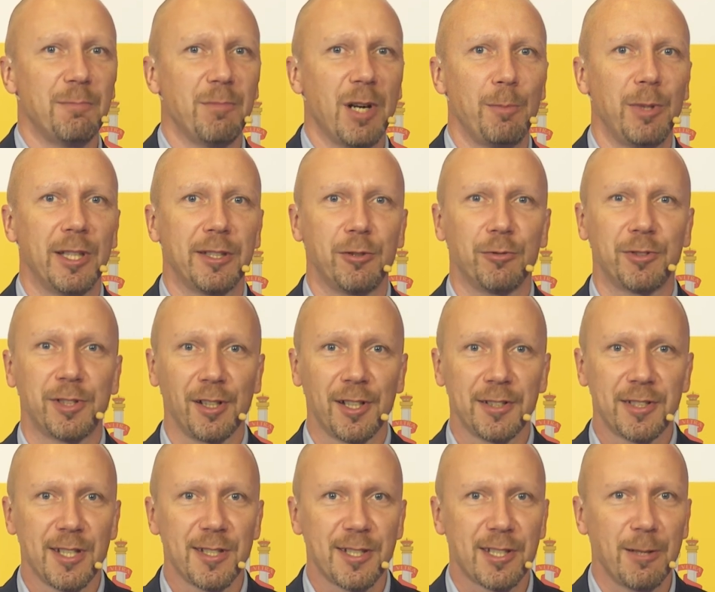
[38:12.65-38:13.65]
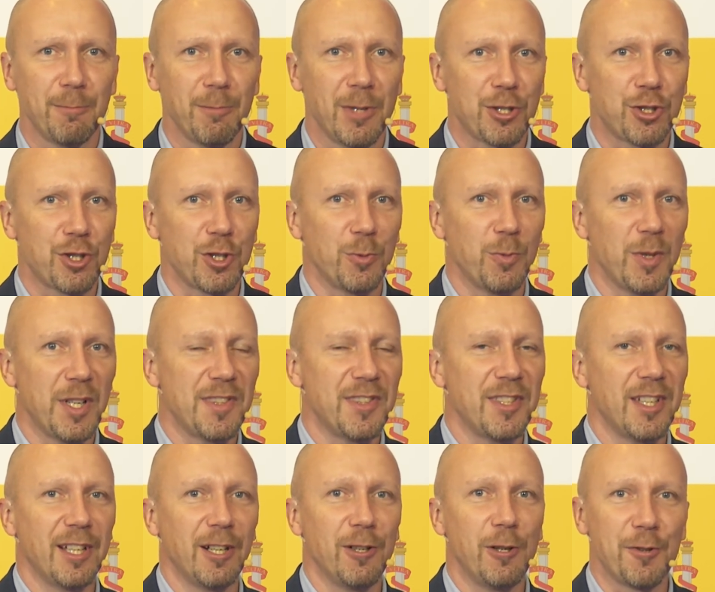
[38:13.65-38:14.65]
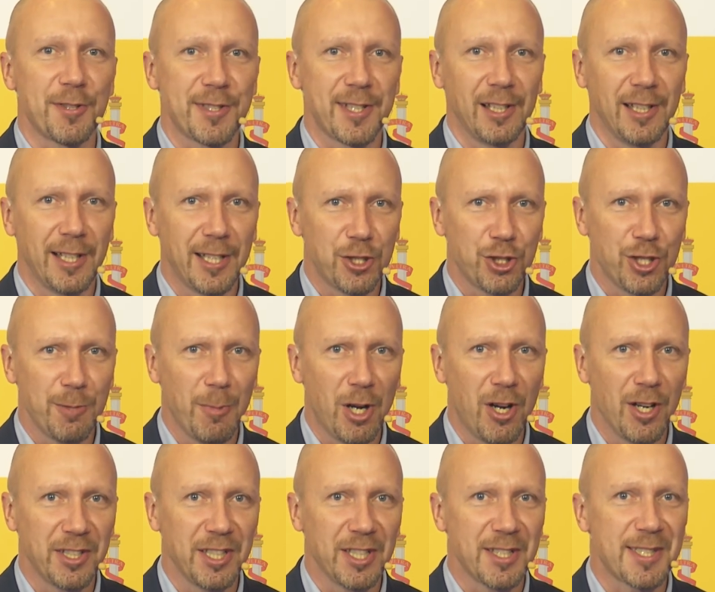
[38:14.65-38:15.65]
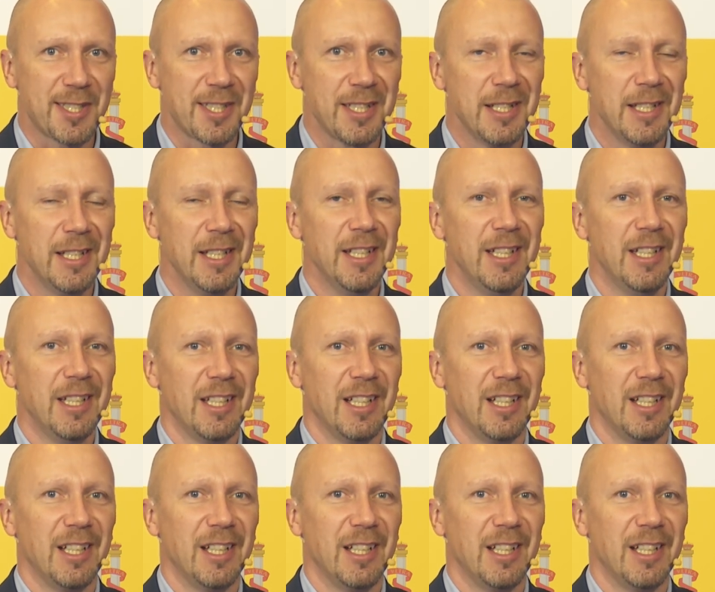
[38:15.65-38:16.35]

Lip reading: Public Utilities Commission with wholesale energy markets.